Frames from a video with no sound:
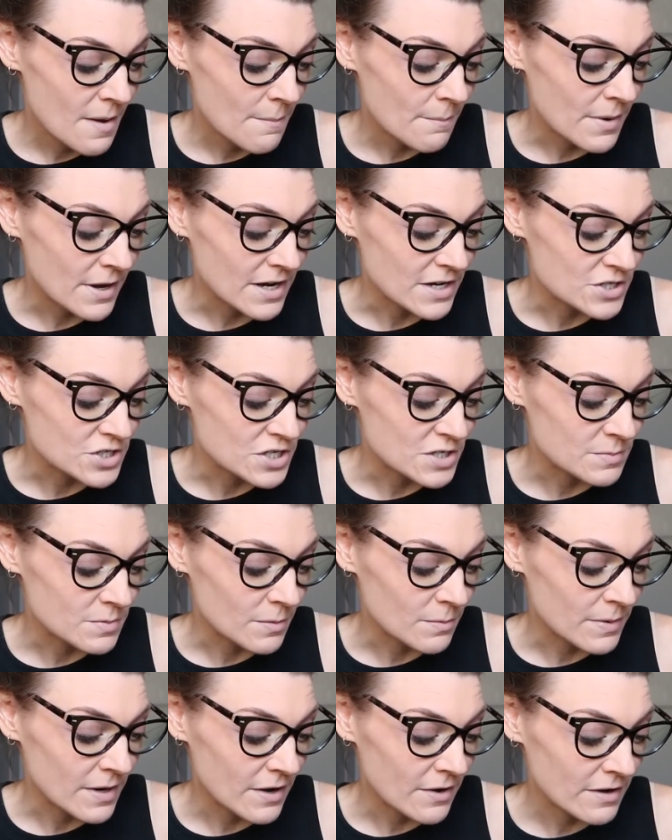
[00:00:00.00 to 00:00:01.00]
But as she's
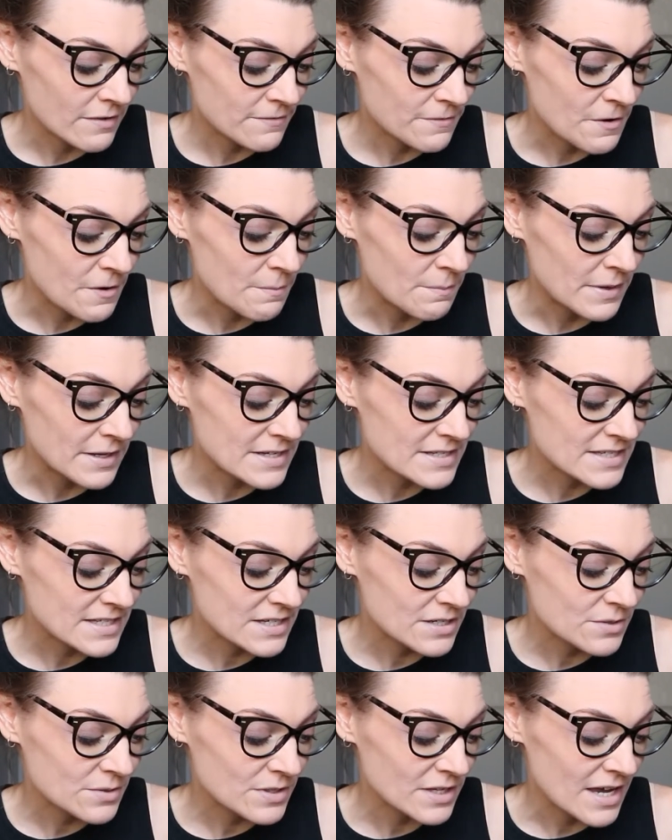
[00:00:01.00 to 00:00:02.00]
preparing for her biggest
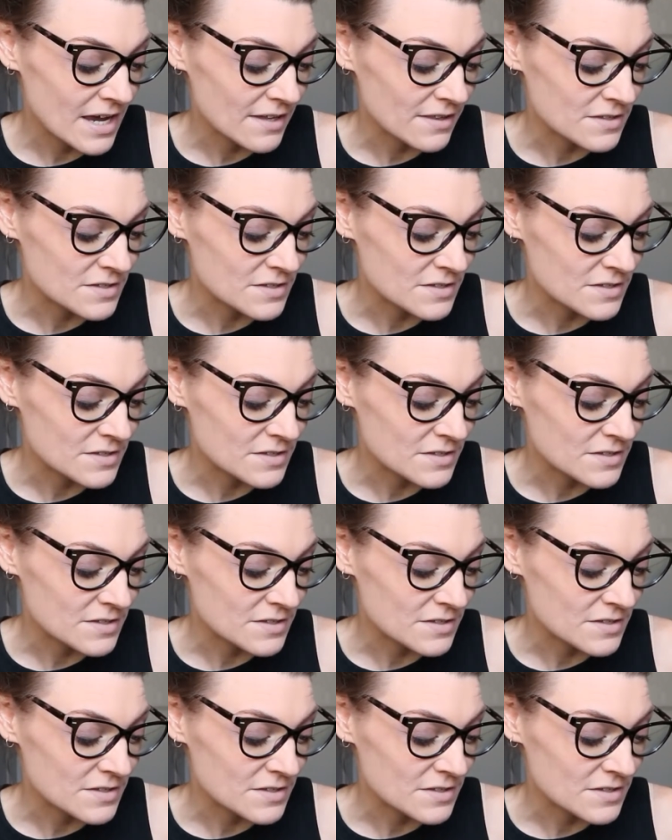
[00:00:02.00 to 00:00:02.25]
kill yet,